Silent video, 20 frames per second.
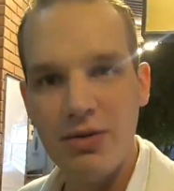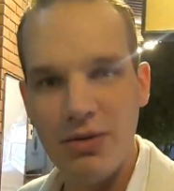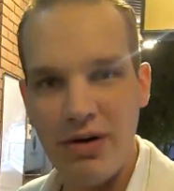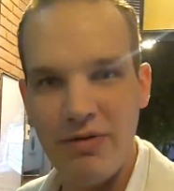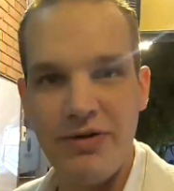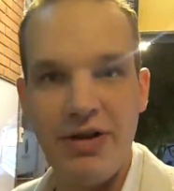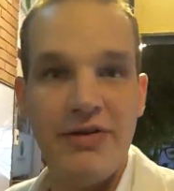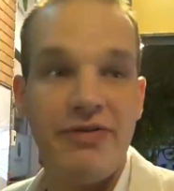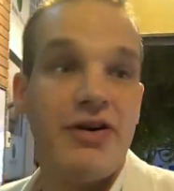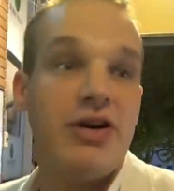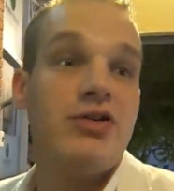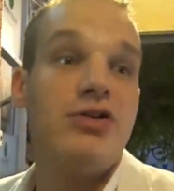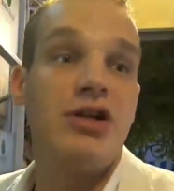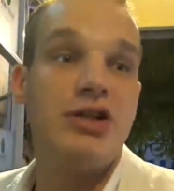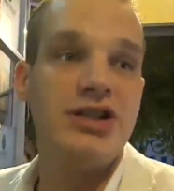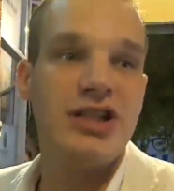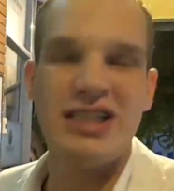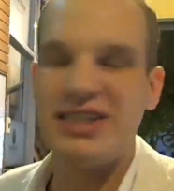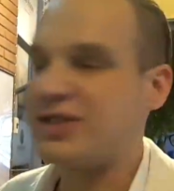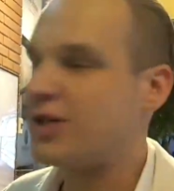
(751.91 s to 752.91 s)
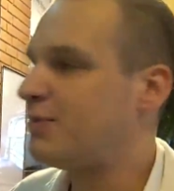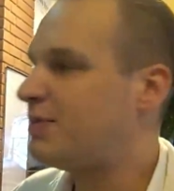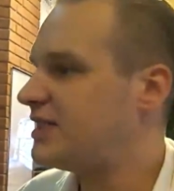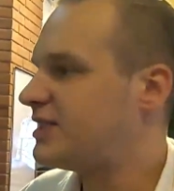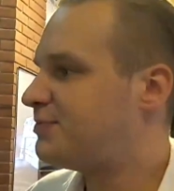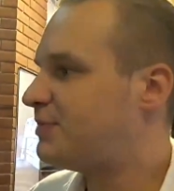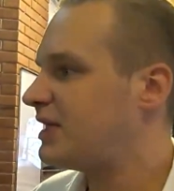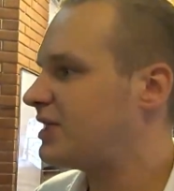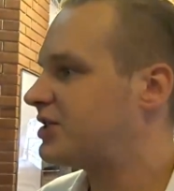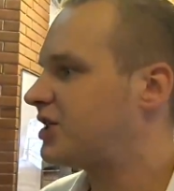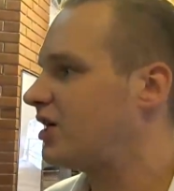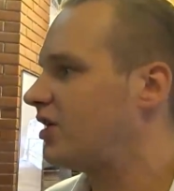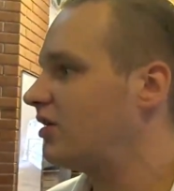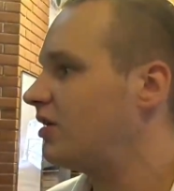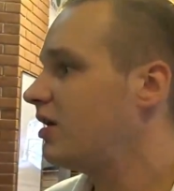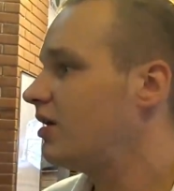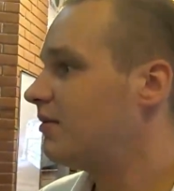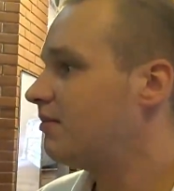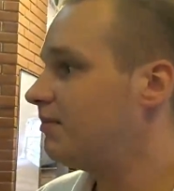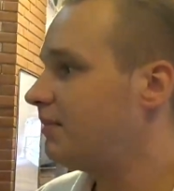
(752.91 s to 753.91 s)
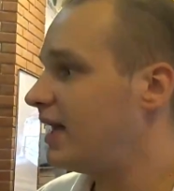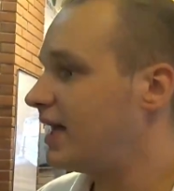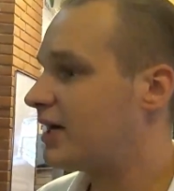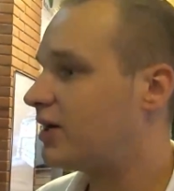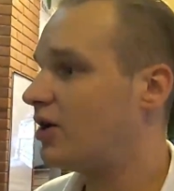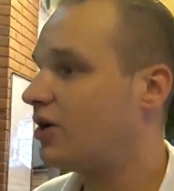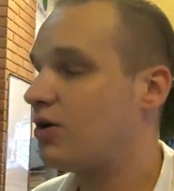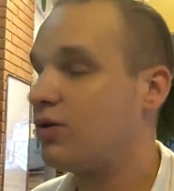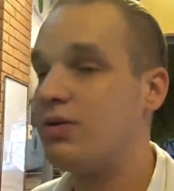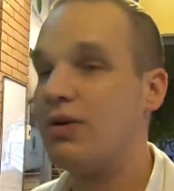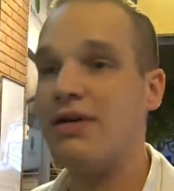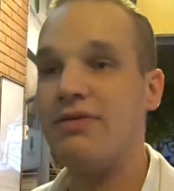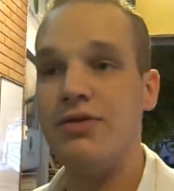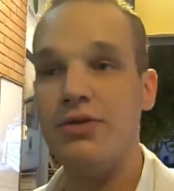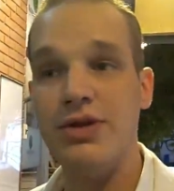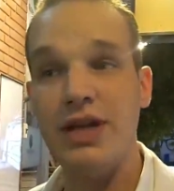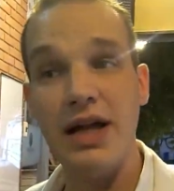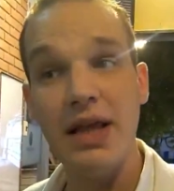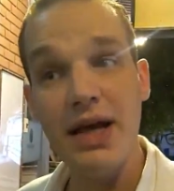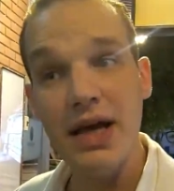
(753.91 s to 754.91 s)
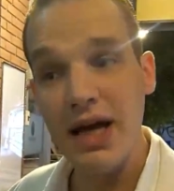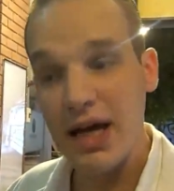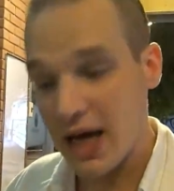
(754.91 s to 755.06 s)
with different, it's a bit special, Mekong, we do that.